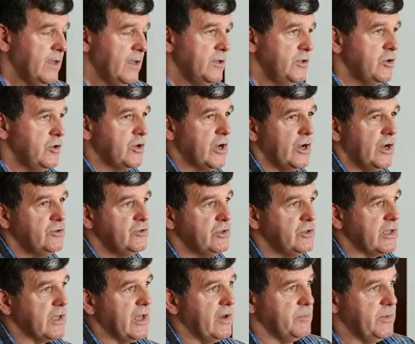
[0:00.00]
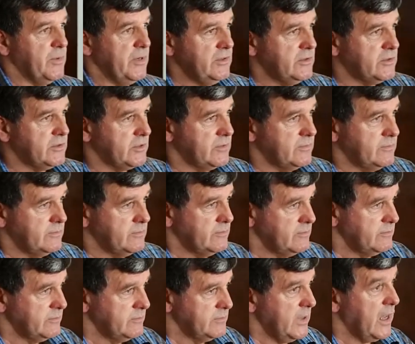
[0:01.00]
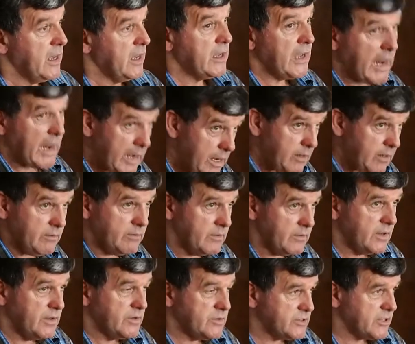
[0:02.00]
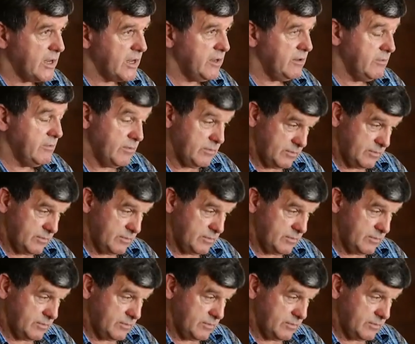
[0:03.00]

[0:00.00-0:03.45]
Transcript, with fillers: you go to the government again and you say,